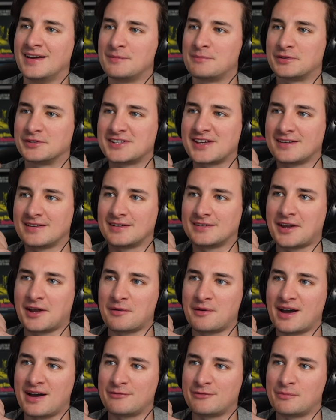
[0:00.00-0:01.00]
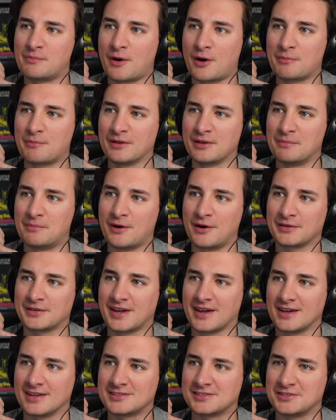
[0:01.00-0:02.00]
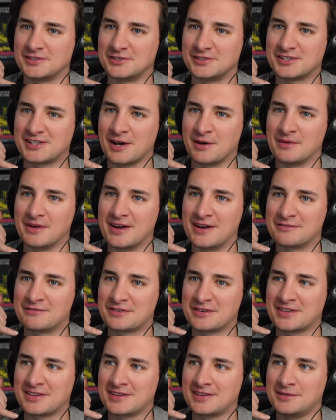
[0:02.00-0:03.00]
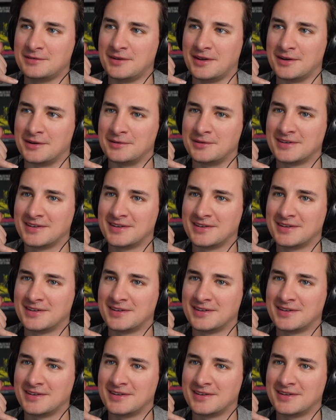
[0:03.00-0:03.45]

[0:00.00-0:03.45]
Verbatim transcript: pretend I don't have a popular podcast and just tell me everything you know.